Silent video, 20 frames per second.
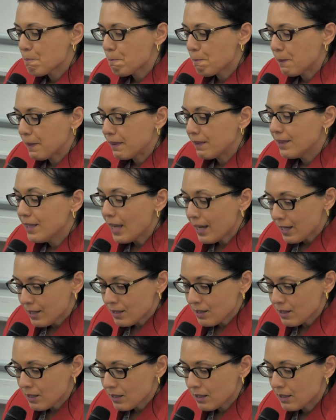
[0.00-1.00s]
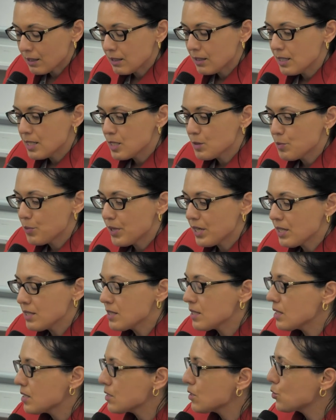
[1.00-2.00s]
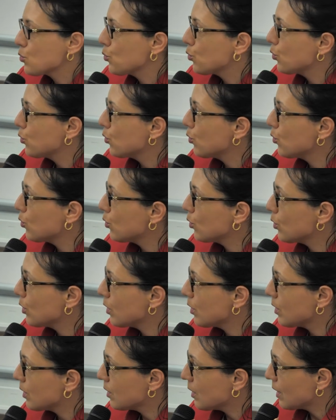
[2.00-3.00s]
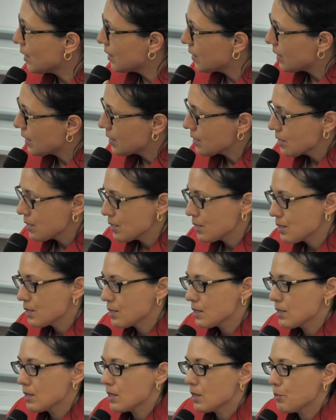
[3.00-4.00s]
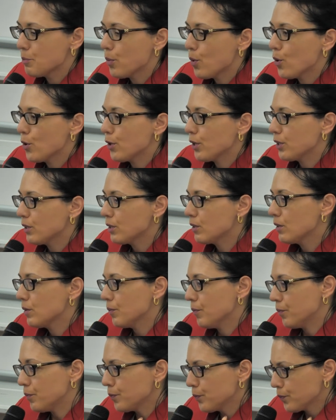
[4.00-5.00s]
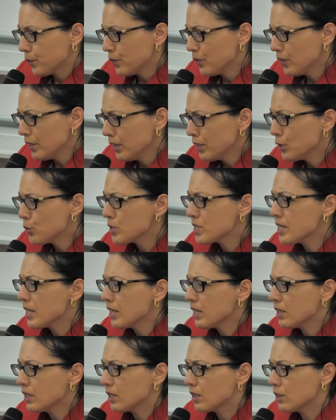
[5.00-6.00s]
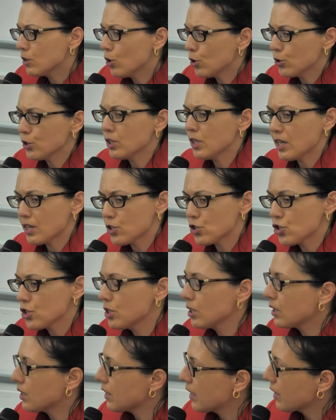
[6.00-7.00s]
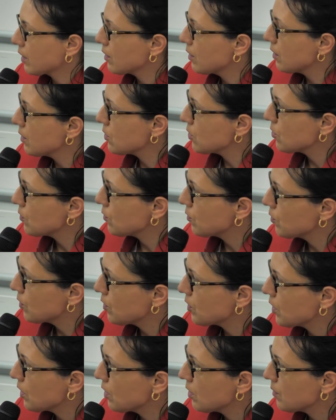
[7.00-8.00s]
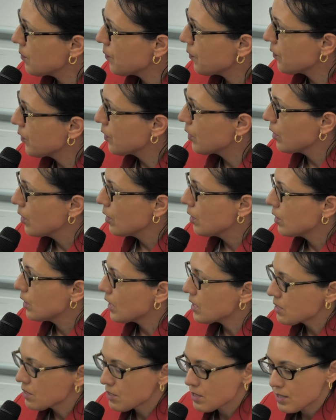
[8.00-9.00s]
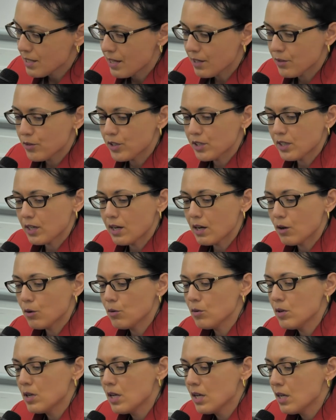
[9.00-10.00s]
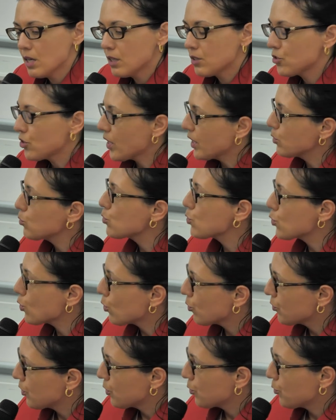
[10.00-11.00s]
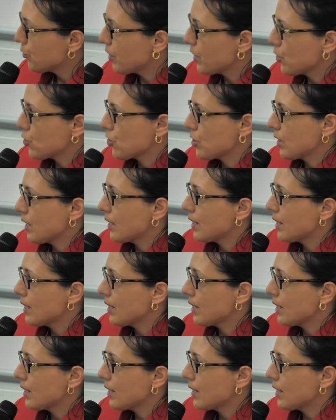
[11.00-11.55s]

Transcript: Then this brings us to Andres's point. He was saying, don't touch the connectivity. That's a sacred cow. Try to solve the innovation.